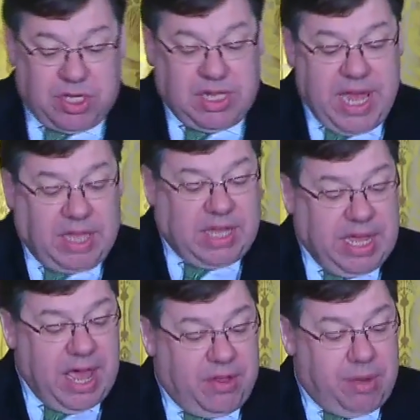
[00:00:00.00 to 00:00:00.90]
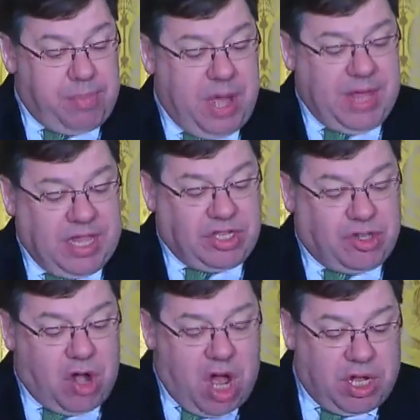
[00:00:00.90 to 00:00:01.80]
is linked together by that
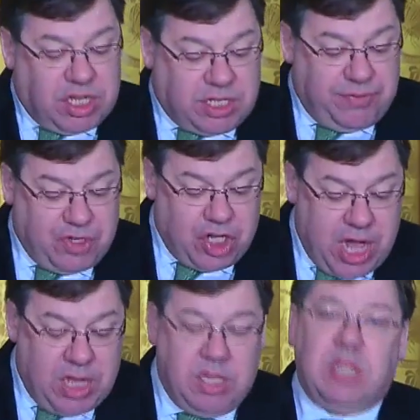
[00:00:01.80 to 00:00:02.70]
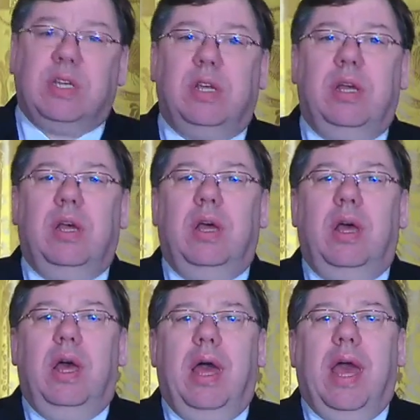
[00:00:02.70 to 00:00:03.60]
strongest of chains,
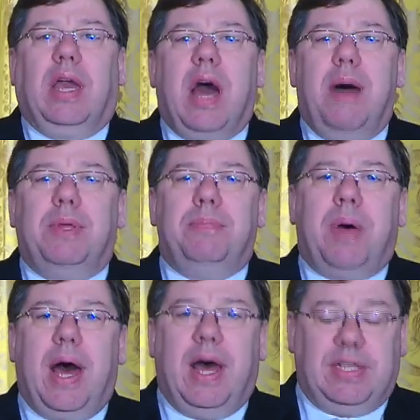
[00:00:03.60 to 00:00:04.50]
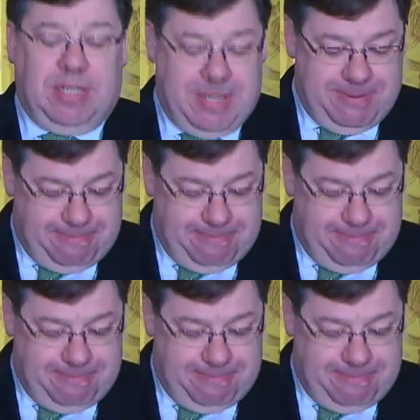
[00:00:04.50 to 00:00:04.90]
a common past.